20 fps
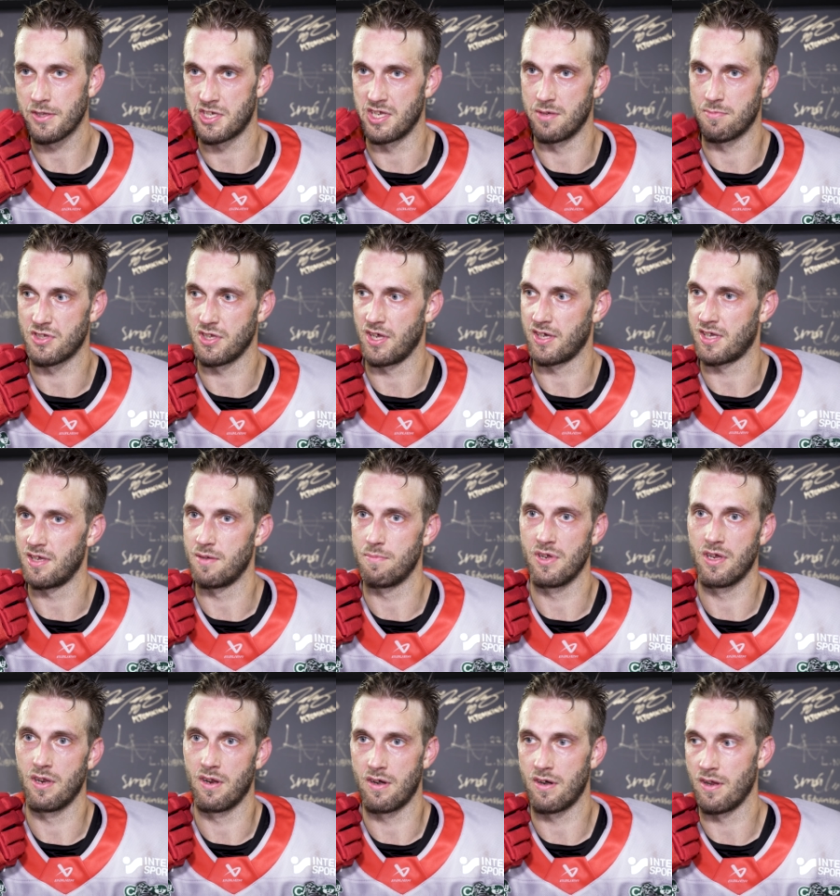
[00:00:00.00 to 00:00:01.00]
It seems like he's
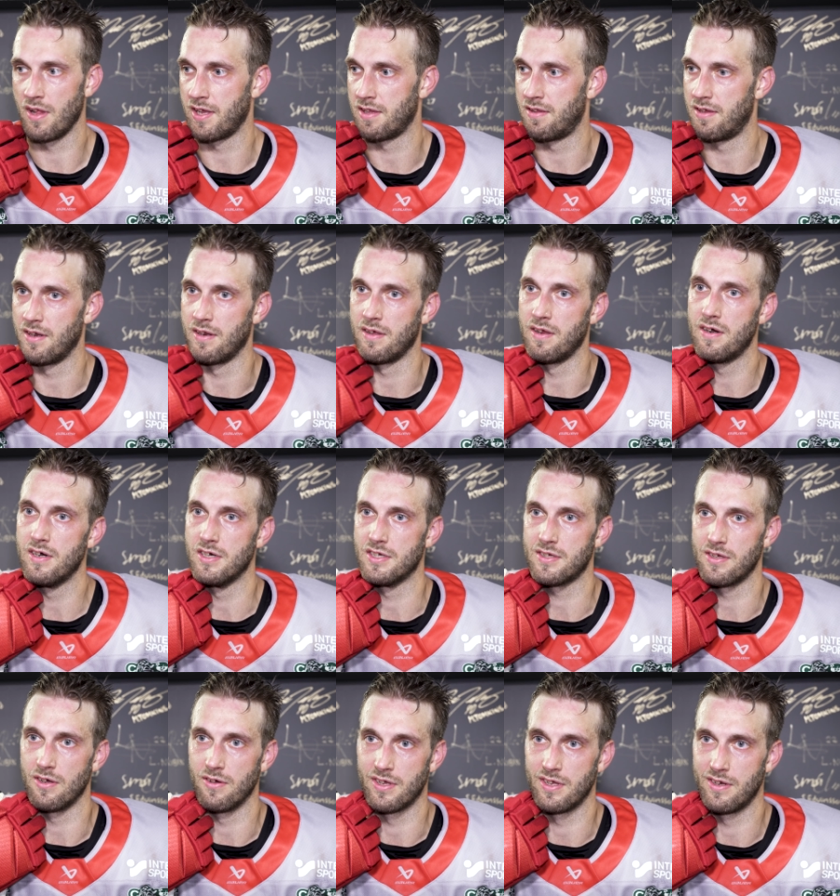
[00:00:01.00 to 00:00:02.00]
been here like 10
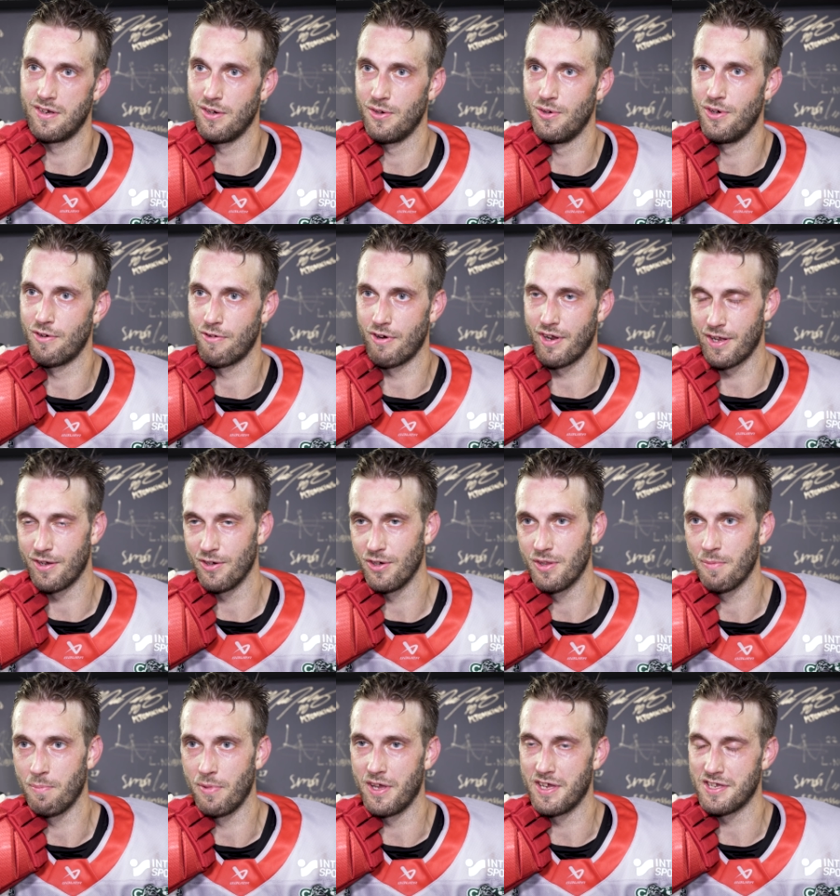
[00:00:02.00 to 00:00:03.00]
years, so you know already
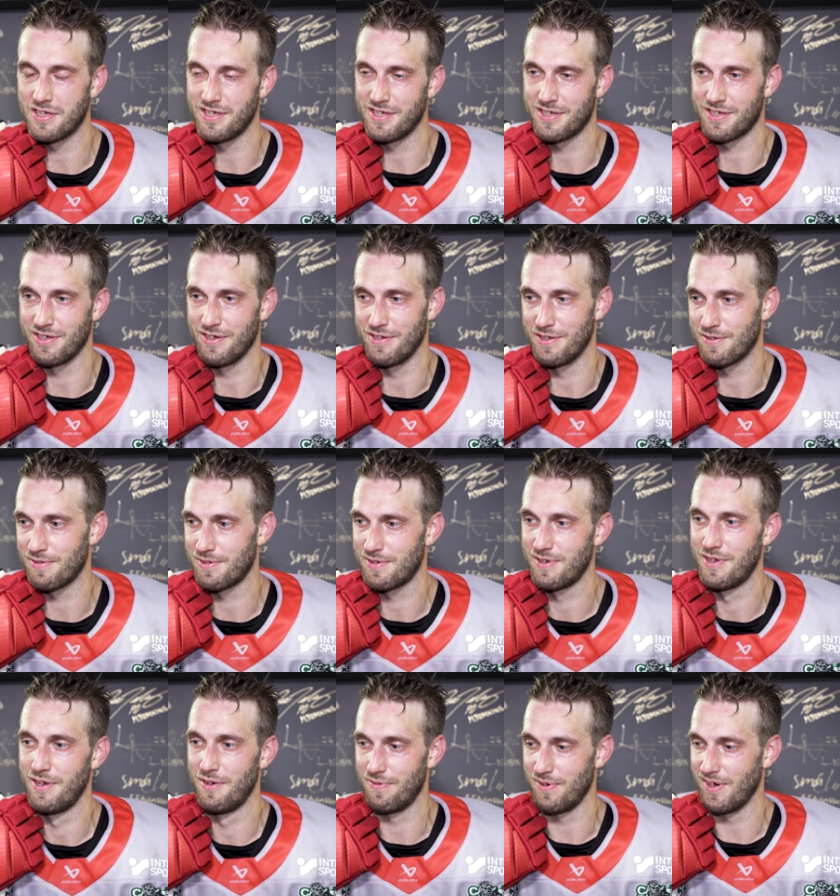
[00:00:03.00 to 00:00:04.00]
all the places. So
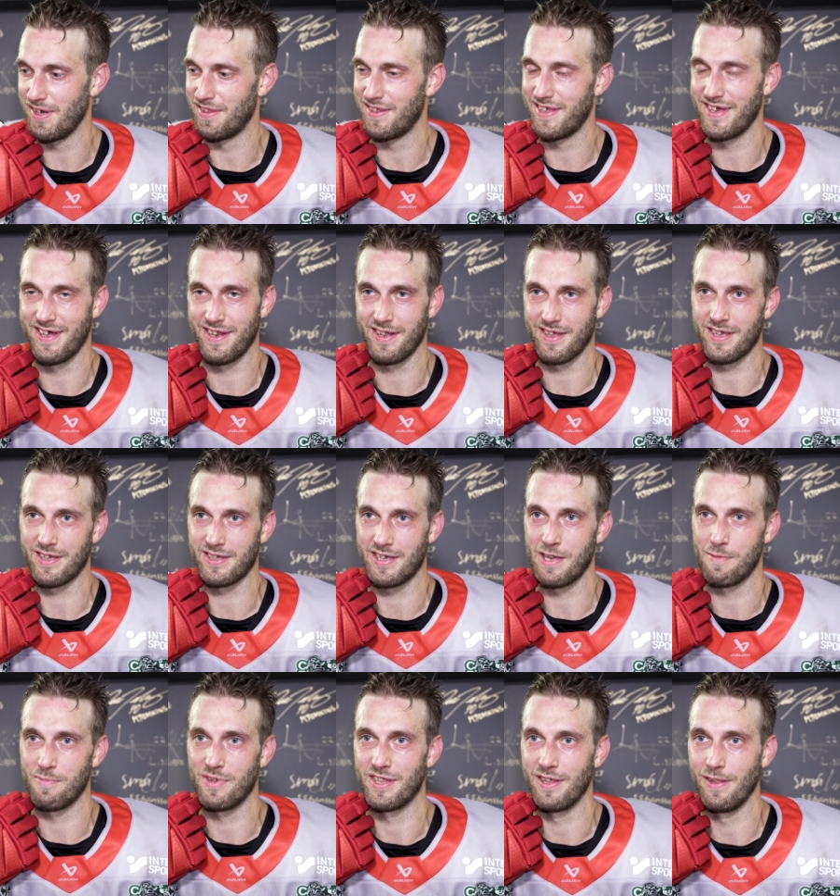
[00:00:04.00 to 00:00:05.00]
it's fun that he
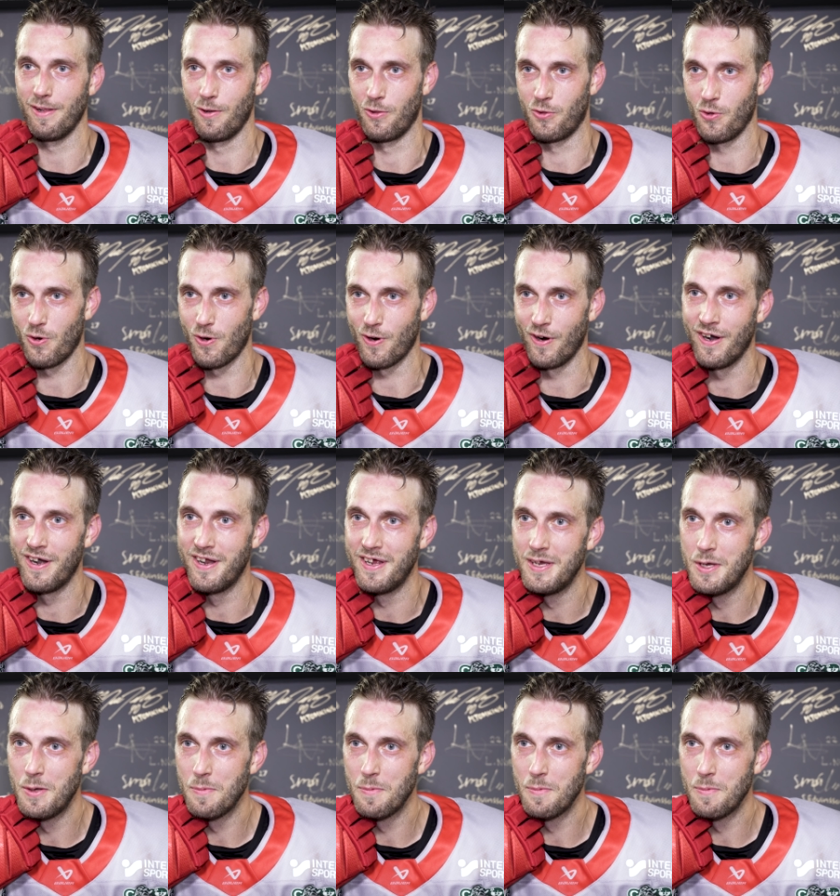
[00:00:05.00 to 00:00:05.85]
gave me the little tour.